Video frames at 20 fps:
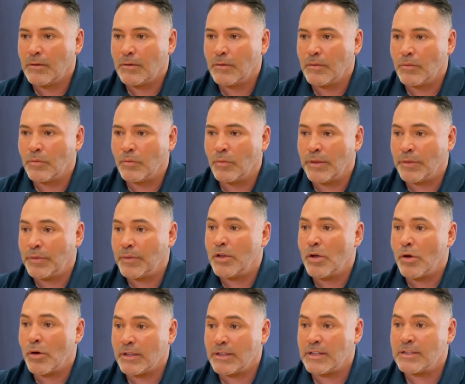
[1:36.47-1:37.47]
with the
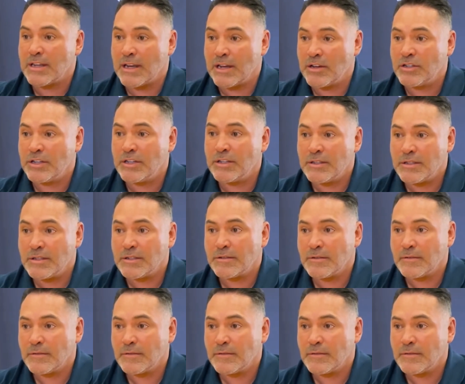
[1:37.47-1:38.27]
organizations.